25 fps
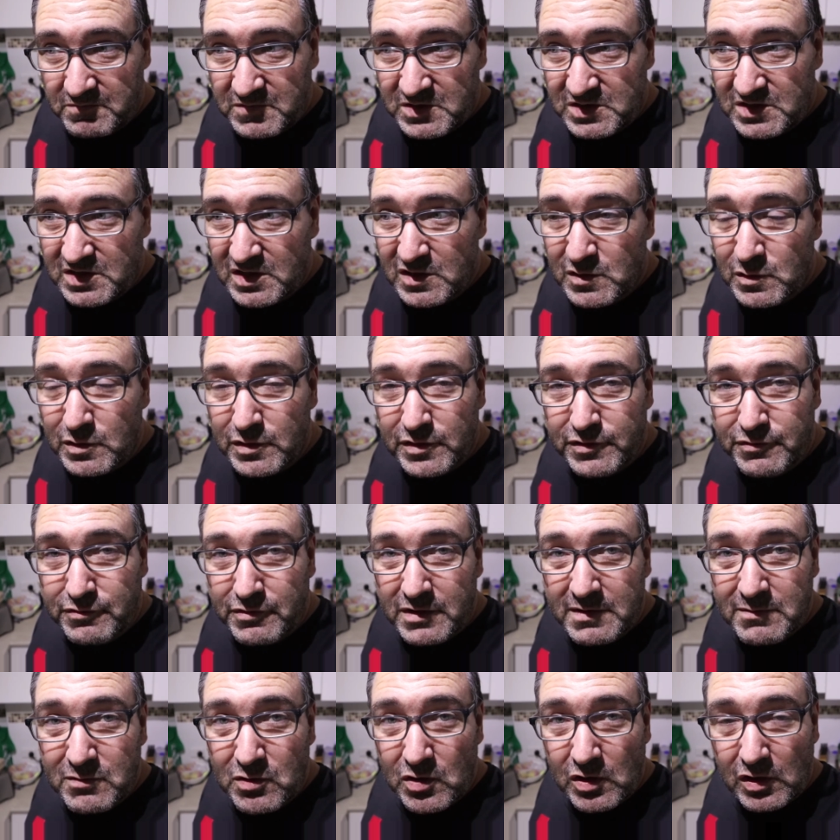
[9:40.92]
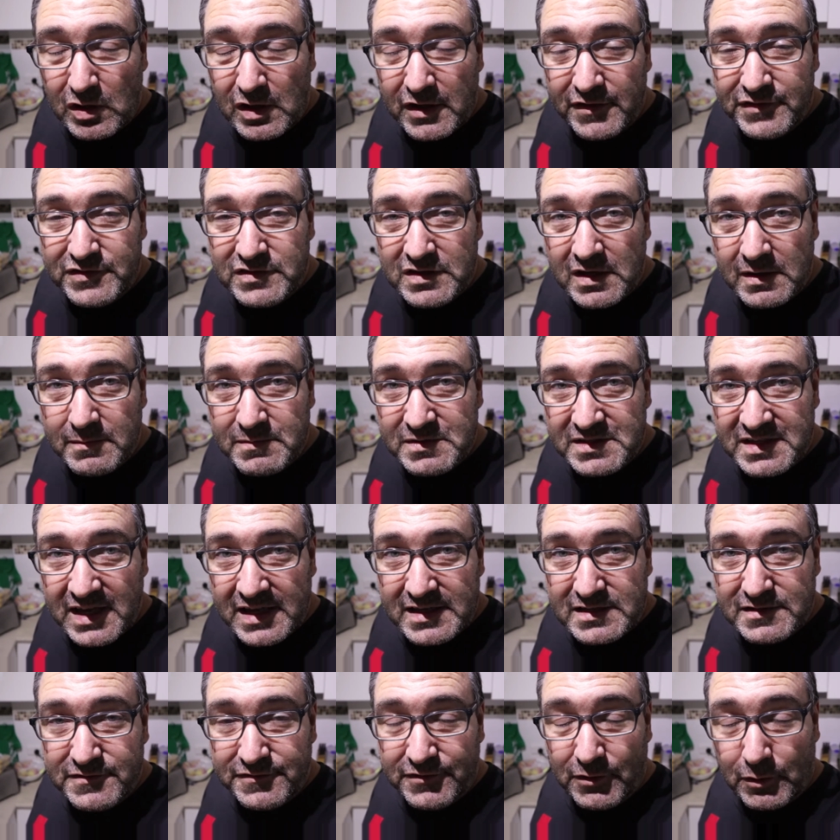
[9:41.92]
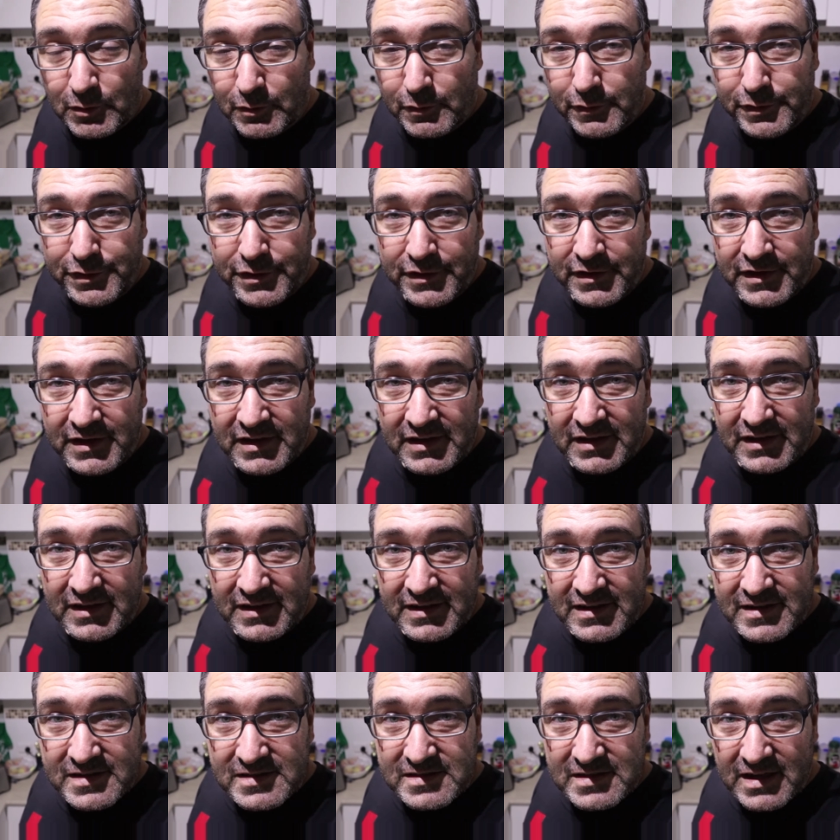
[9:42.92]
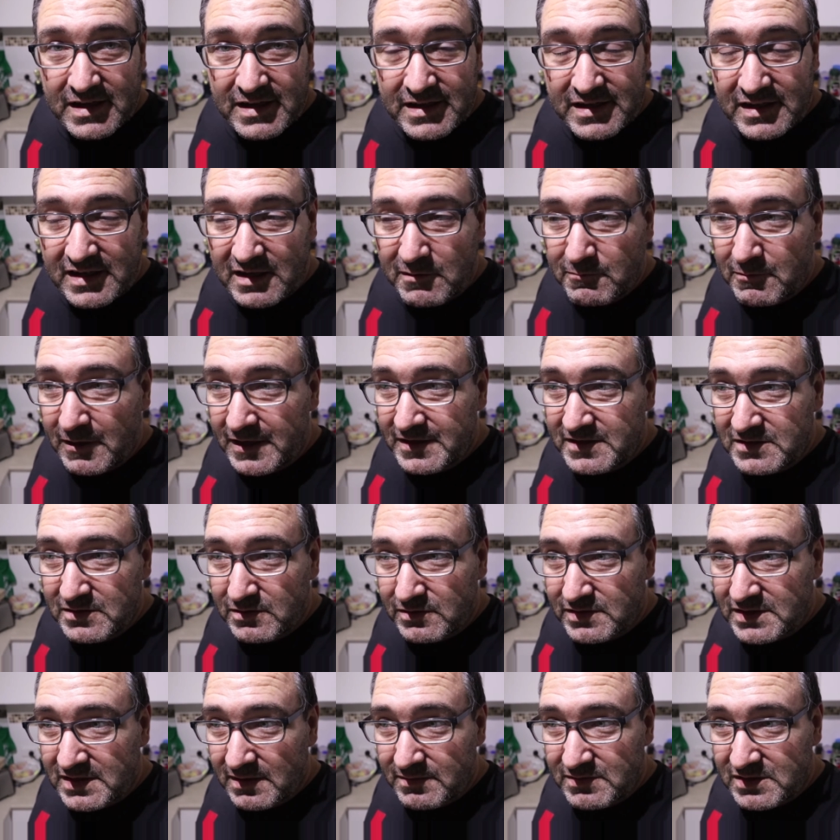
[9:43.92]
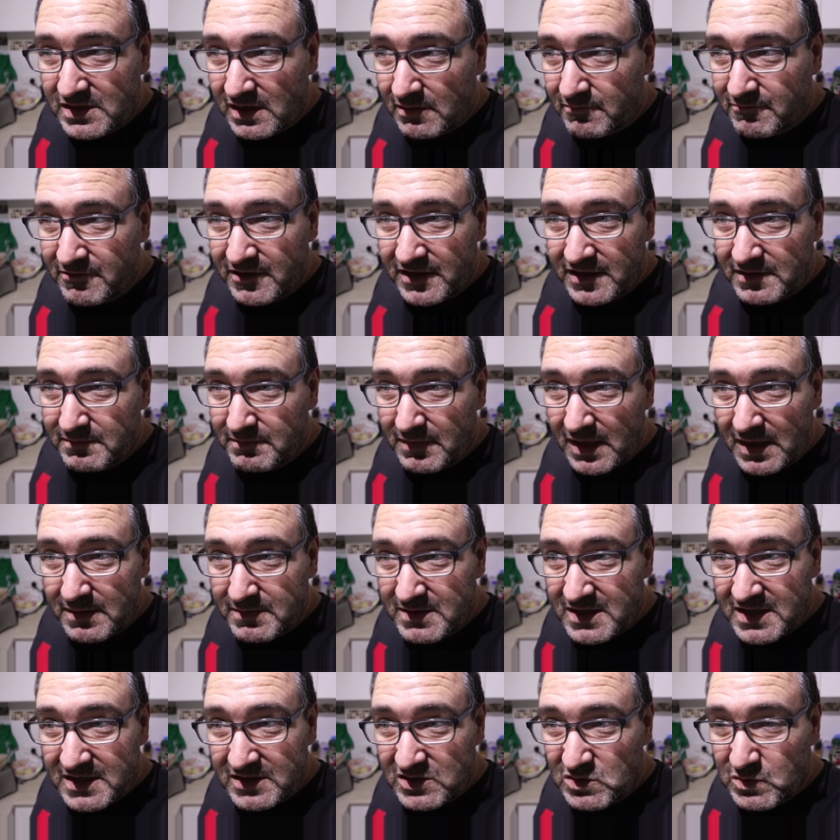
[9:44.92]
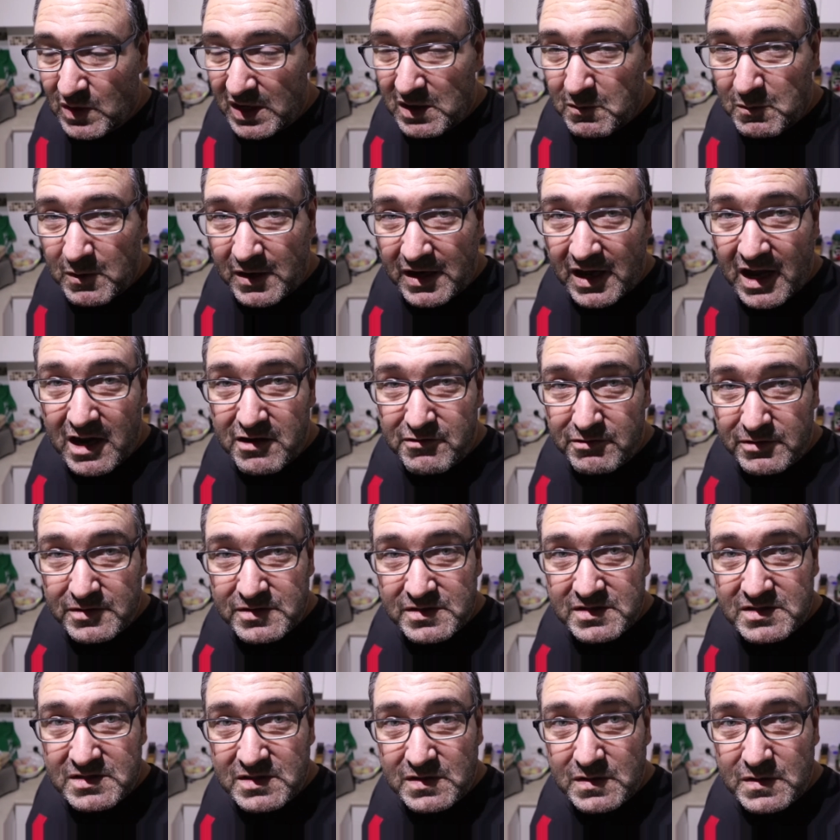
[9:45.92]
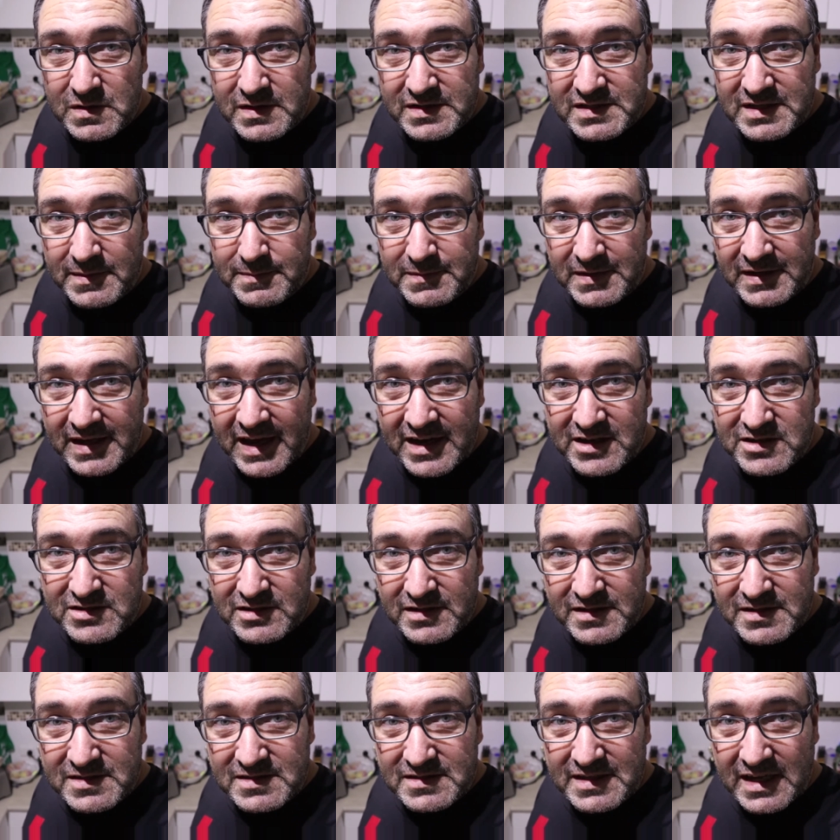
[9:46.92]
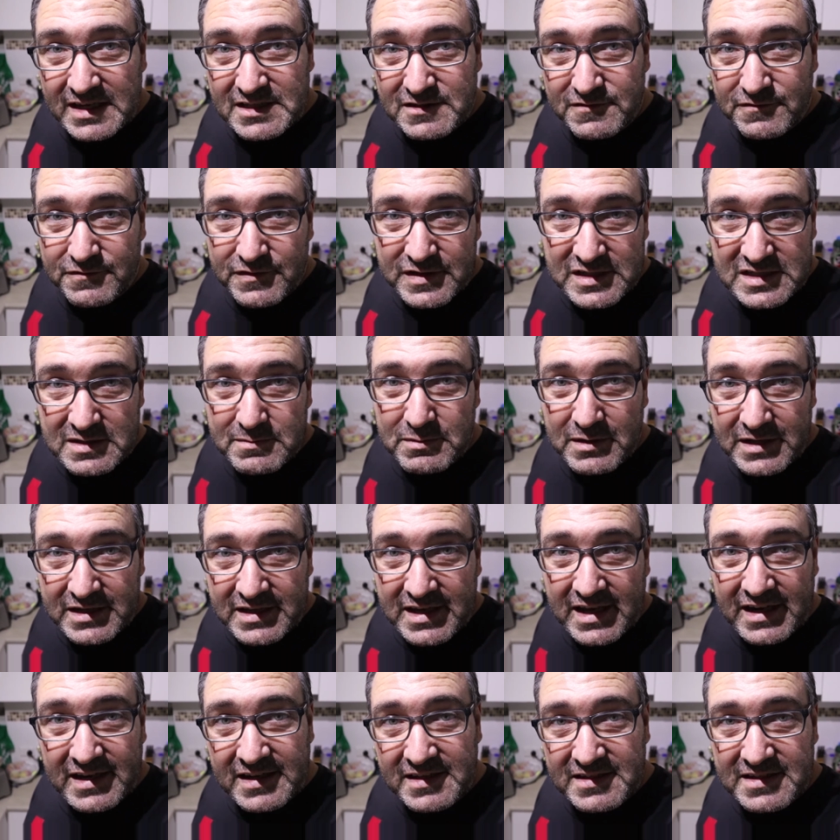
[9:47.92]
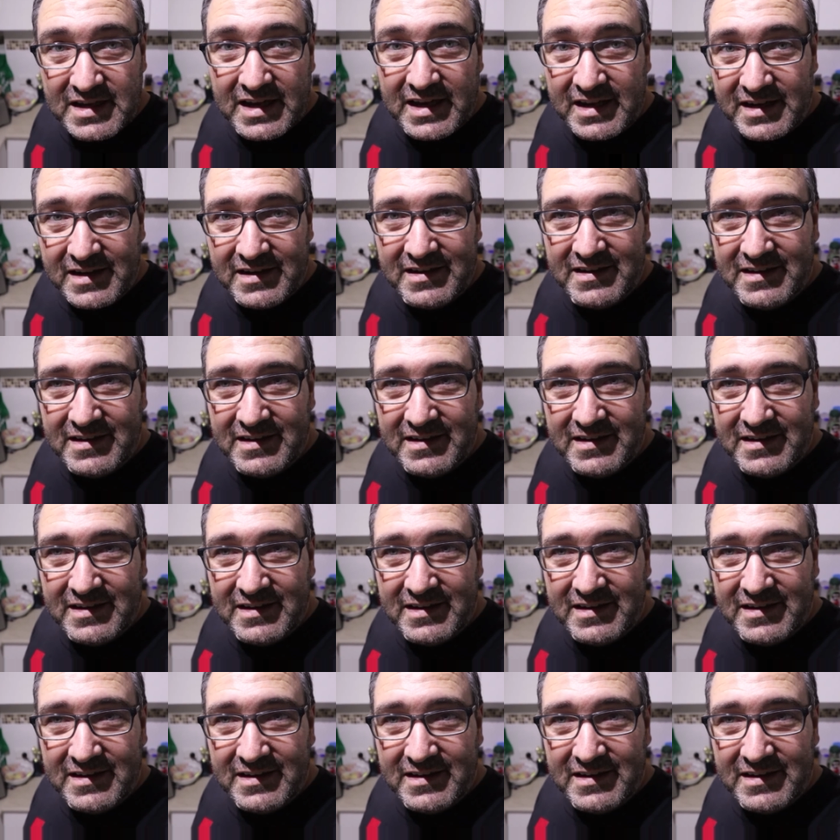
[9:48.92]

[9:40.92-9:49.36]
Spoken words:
2 or 3 more lifetimes henceforth. So you could wait till sometime around maybe 2100s till something actually starts visibly getting done.